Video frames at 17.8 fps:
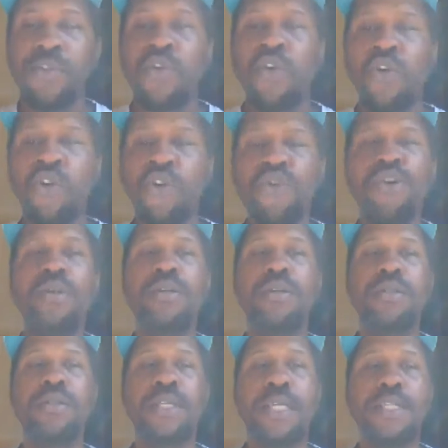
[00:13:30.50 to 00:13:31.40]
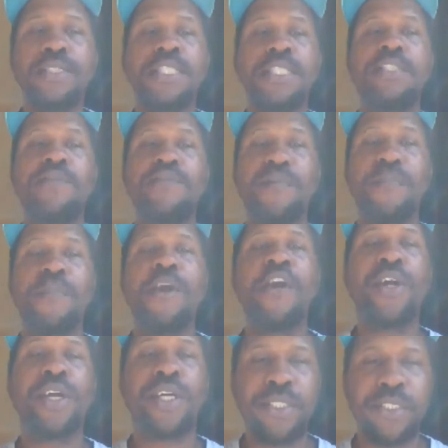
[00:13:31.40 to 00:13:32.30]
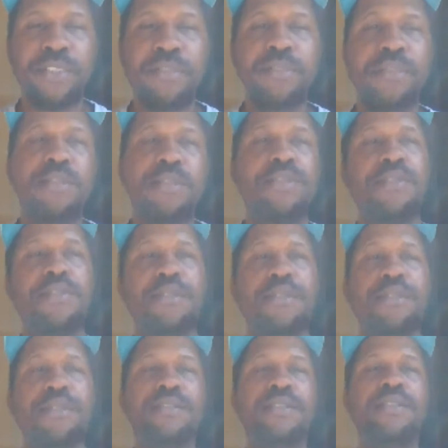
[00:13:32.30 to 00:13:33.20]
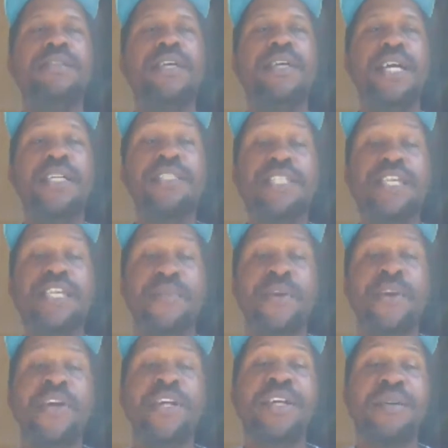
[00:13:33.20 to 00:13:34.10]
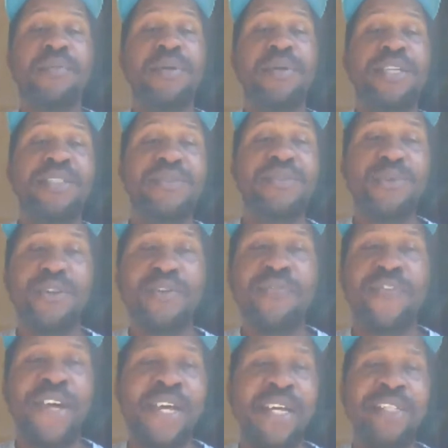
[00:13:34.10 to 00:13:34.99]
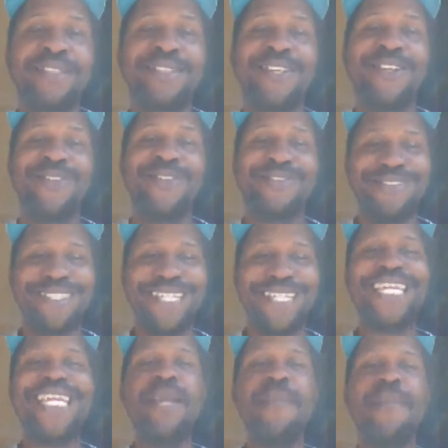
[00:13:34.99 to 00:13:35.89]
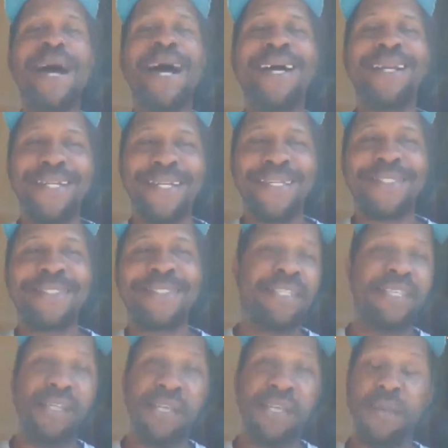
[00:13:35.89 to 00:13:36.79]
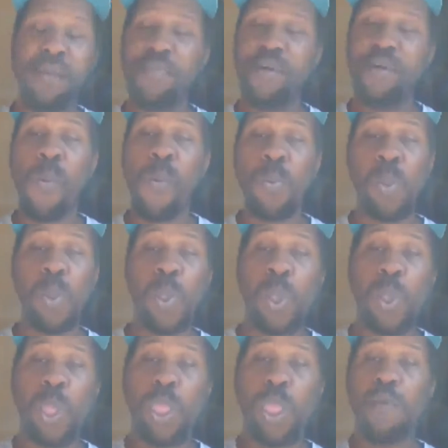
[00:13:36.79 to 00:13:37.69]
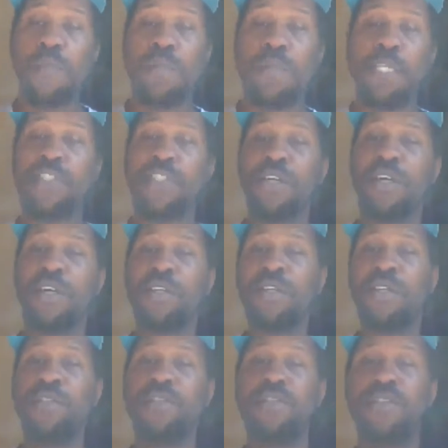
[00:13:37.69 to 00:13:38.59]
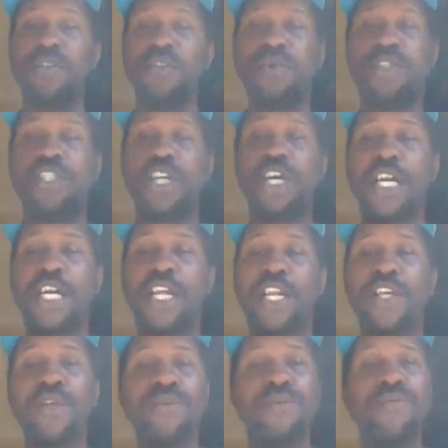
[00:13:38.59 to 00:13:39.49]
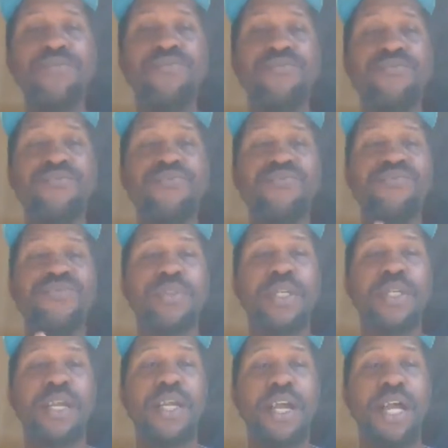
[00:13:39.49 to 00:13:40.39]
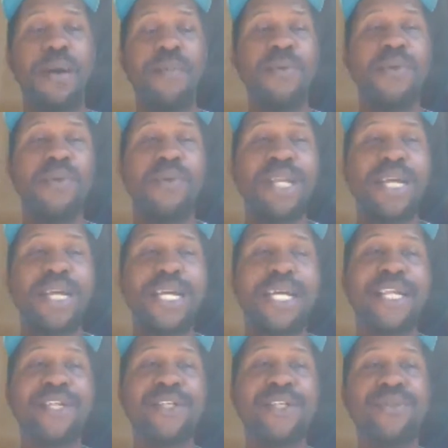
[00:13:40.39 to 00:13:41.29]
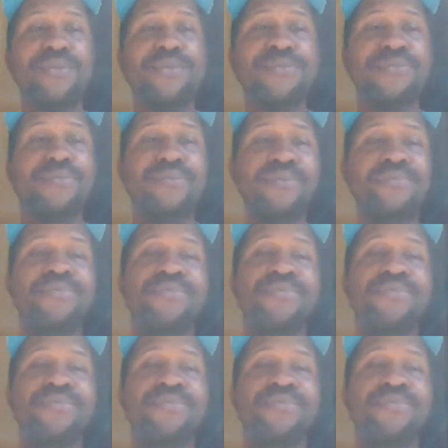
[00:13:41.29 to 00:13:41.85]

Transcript: you know, United States of America, said American, but it's real fast, you know. Ebonics. But I'm gonna let y'all do what y'all gotta do. I'm gonna do what I gotta do.